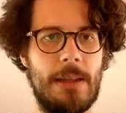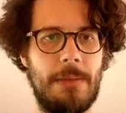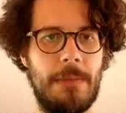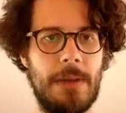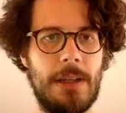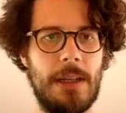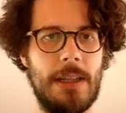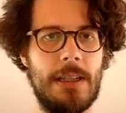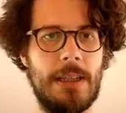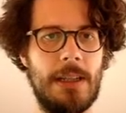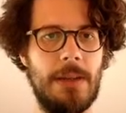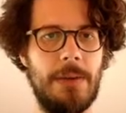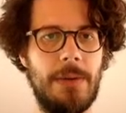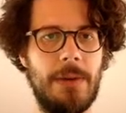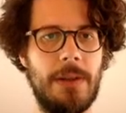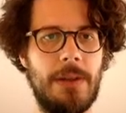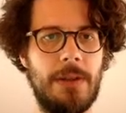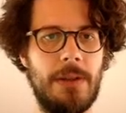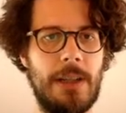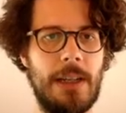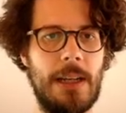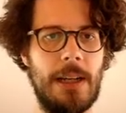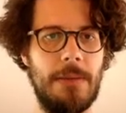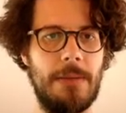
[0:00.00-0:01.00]
Because I want to
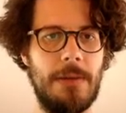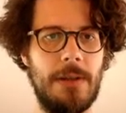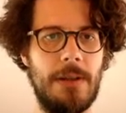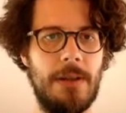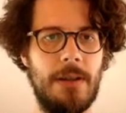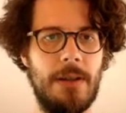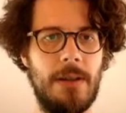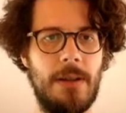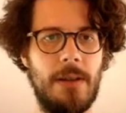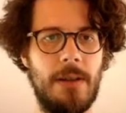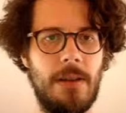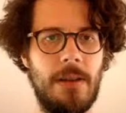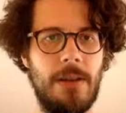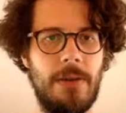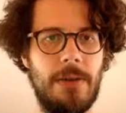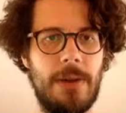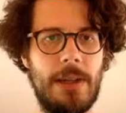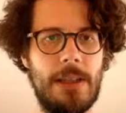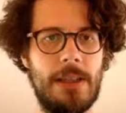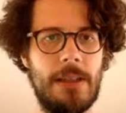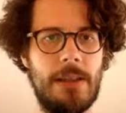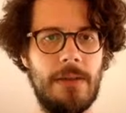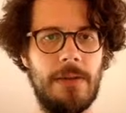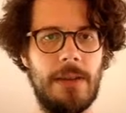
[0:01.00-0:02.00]
capture the
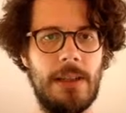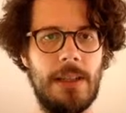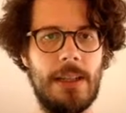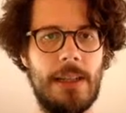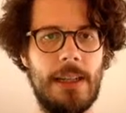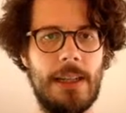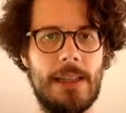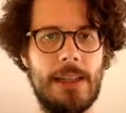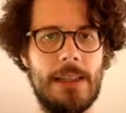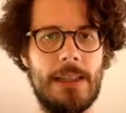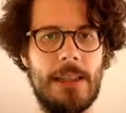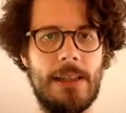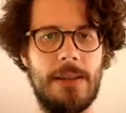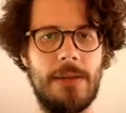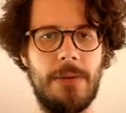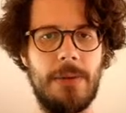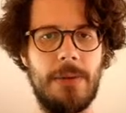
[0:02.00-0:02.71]
rest of the text as